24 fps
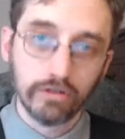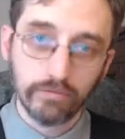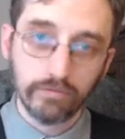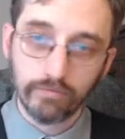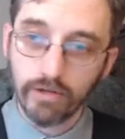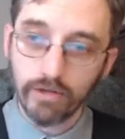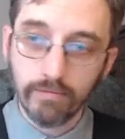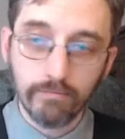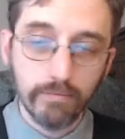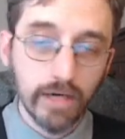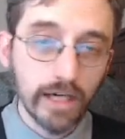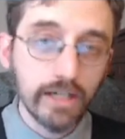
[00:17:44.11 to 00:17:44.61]
The
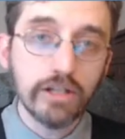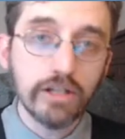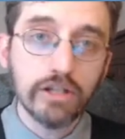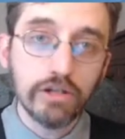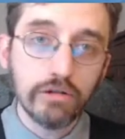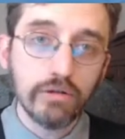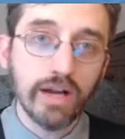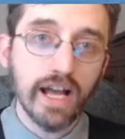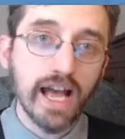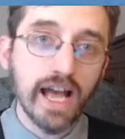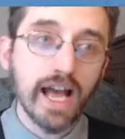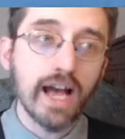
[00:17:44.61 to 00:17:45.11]
money you
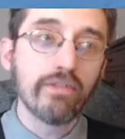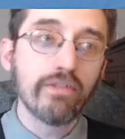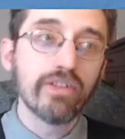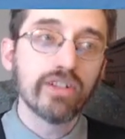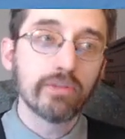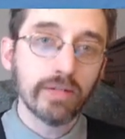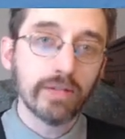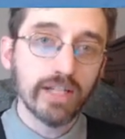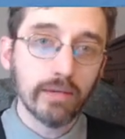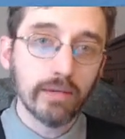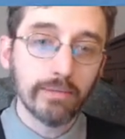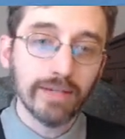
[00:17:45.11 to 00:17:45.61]
have is
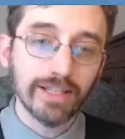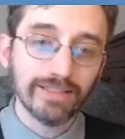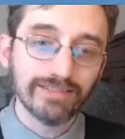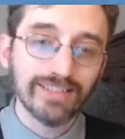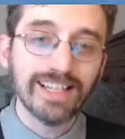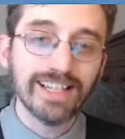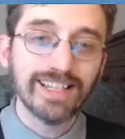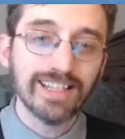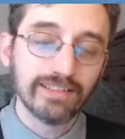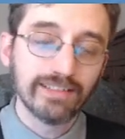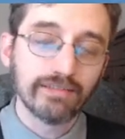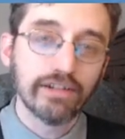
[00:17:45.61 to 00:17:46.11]
becoming
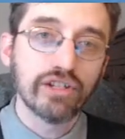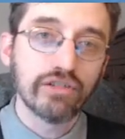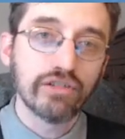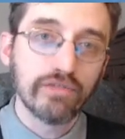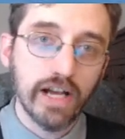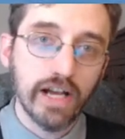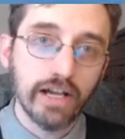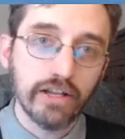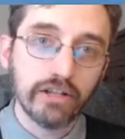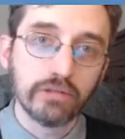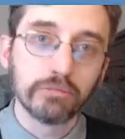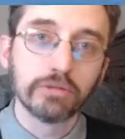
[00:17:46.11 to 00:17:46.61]
less and less
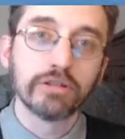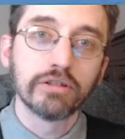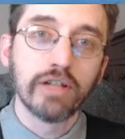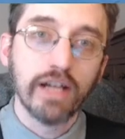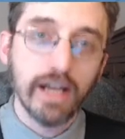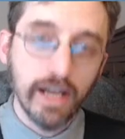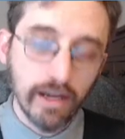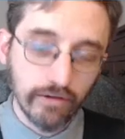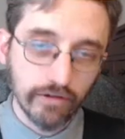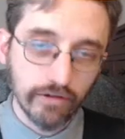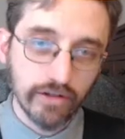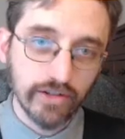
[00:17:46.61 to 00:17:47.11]
valuable
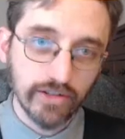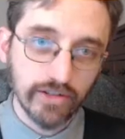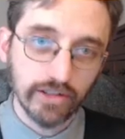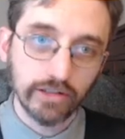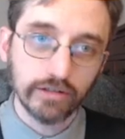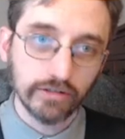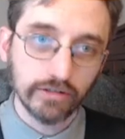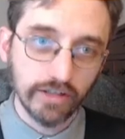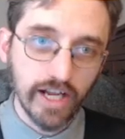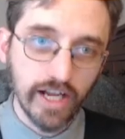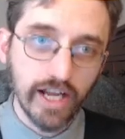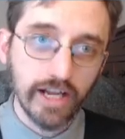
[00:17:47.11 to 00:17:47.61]
every
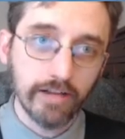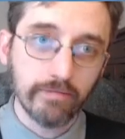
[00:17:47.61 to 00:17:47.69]
single day.